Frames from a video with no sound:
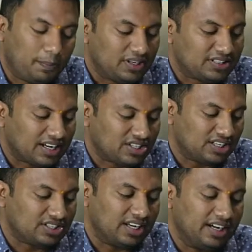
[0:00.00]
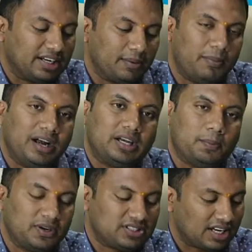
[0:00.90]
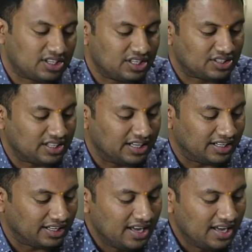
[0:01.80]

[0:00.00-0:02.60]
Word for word: sections in it, multiple sections in it.